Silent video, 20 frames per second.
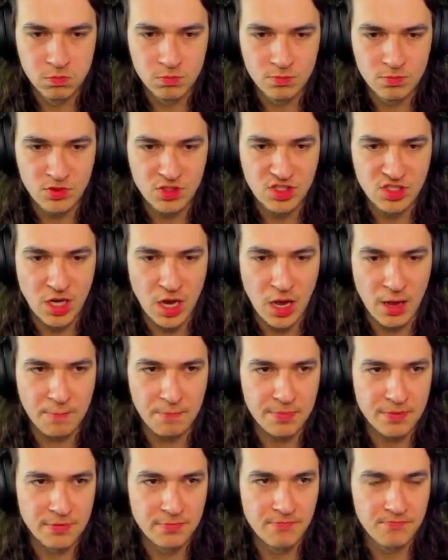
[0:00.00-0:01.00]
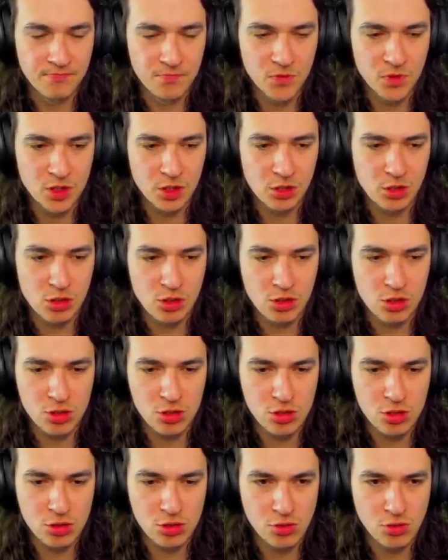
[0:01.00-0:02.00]
Stop.
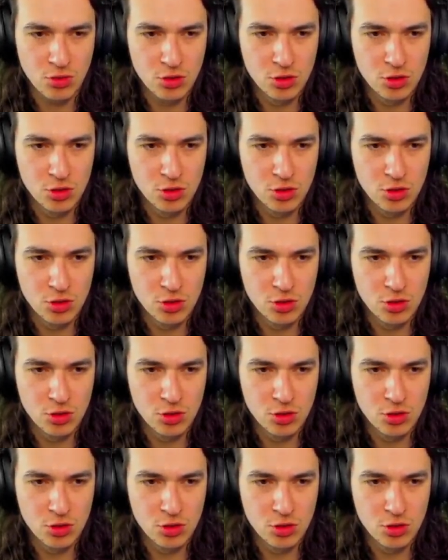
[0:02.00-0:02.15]
Oh.